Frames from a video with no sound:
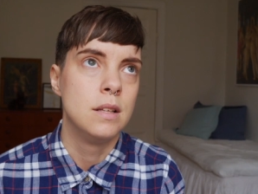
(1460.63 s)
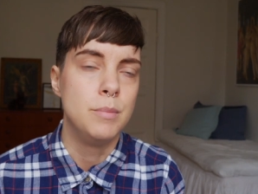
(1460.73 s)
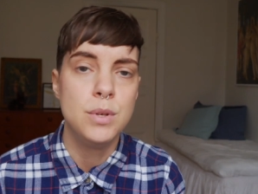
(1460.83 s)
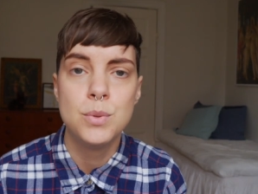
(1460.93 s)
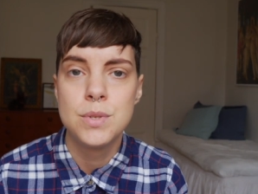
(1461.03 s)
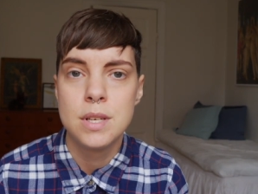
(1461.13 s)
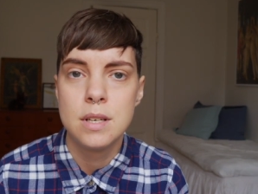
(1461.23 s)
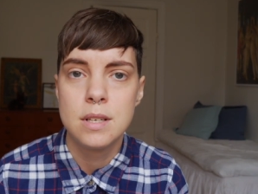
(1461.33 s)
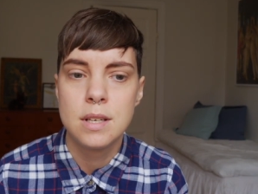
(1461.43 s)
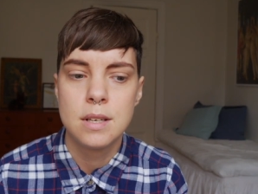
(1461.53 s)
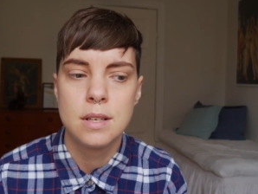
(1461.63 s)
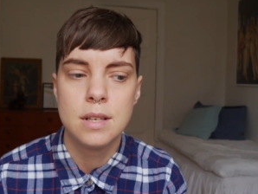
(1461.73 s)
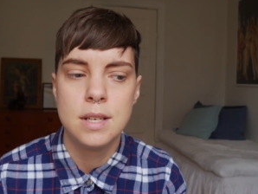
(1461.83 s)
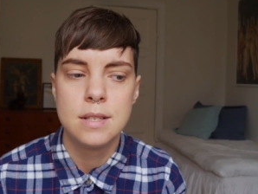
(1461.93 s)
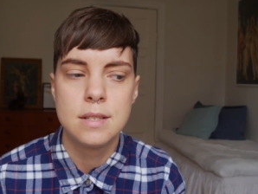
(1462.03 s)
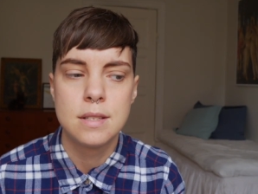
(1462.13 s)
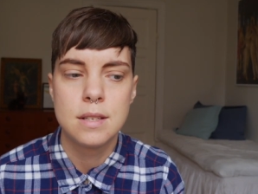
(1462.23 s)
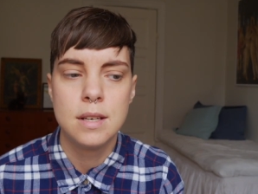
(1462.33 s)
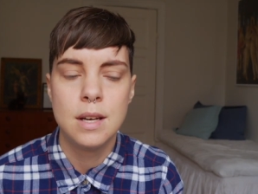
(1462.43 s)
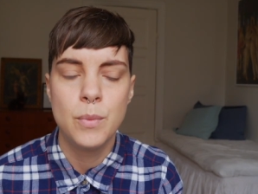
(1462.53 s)
music is
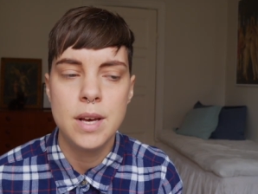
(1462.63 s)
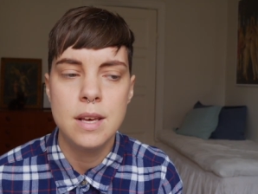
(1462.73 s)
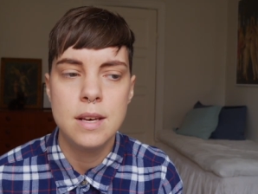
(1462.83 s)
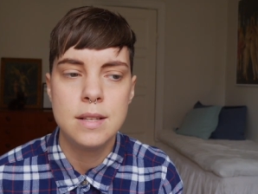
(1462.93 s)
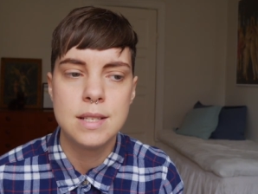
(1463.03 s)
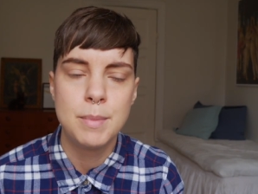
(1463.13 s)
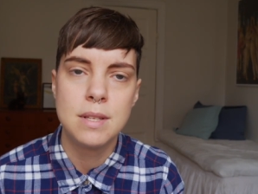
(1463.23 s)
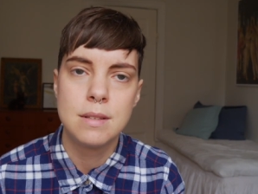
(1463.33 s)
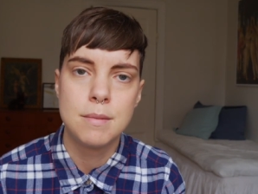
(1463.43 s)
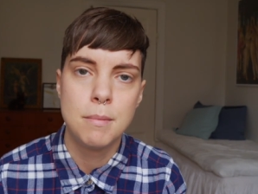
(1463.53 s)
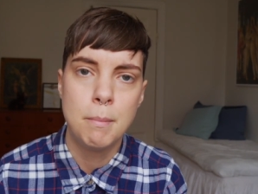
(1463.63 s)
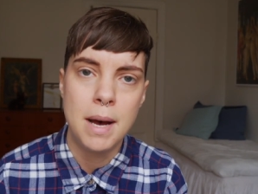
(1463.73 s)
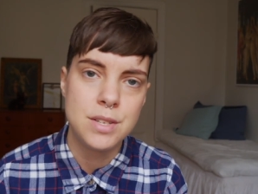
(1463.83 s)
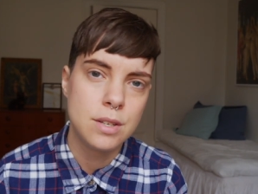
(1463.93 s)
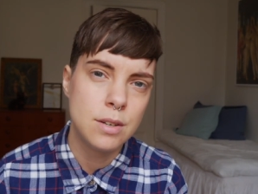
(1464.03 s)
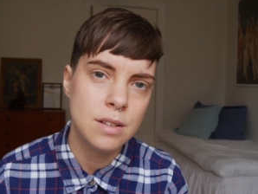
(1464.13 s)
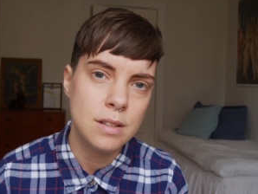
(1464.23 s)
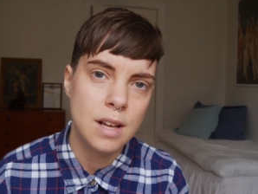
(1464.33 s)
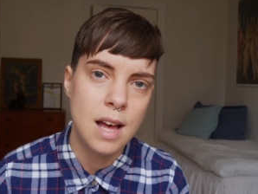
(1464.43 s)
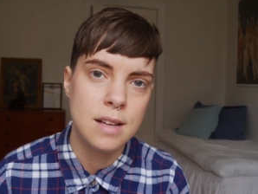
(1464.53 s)
in a way it's a bit
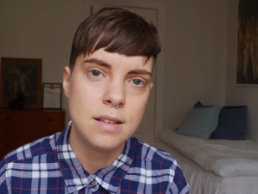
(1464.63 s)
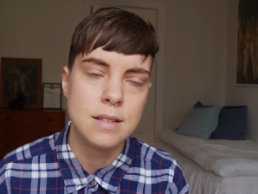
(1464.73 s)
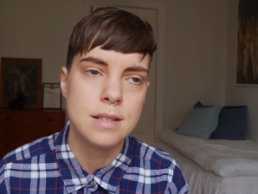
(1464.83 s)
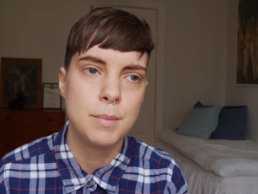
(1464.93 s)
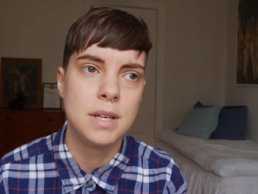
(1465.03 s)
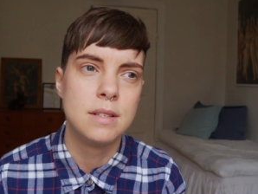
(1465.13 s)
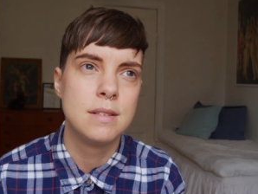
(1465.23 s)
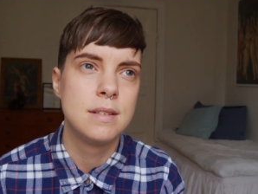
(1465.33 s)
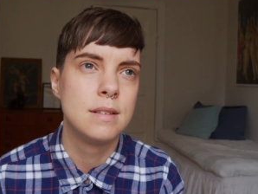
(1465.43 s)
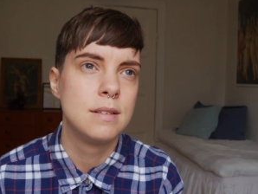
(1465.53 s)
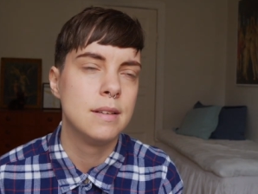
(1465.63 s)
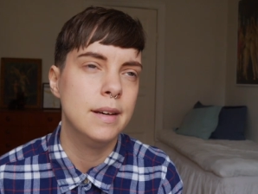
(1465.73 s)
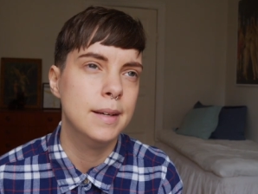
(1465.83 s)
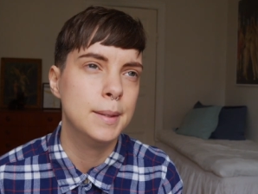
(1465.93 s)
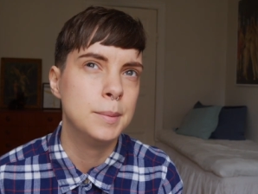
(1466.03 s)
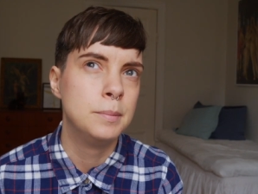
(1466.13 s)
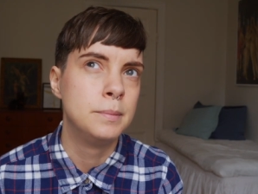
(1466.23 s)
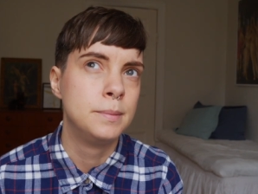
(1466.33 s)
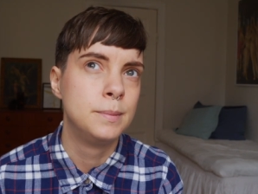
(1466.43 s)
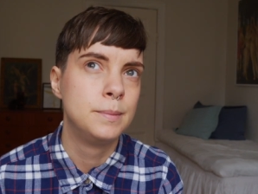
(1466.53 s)
magical and it's a bit um,